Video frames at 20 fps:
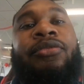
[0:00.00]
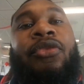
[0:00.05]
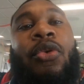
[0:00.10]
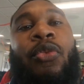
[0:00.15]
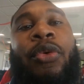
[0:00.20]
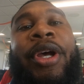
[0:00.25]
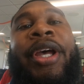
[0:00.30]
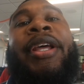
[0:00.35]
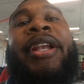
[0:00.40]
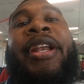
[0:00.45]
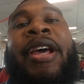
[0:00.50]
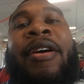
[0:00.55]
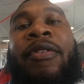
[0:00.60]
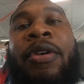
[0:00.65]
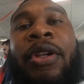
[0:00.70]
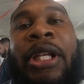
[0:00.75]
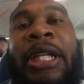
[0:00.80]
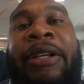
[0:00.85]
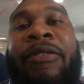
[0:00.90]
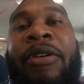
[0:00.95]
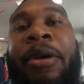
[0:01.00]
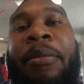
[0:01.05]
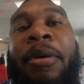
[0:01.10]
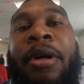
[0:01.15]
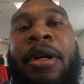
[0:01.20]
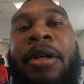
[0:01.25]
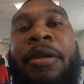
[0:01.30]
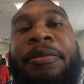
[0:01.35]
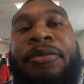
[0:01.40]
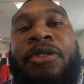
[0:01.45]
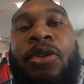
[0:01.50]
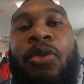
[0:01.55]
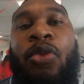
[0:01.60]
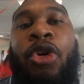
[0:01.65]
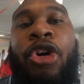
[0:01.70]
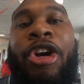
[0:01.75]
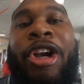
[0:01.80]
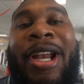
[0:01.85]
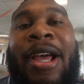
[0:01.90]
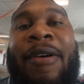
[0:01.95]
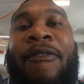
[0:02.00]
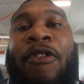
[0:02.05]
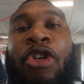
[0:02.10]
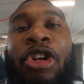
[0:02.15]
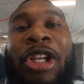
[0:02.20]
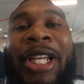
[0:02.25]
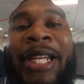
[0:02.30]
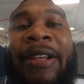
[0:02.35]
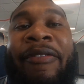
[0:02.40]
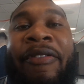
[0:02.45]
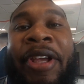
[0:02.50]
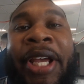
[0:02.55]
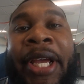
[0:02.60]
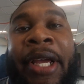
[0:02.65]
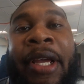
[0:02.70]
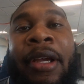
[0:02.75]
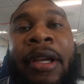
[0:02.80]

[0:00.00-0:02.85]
We ain't never leaving, man. We're never leaving.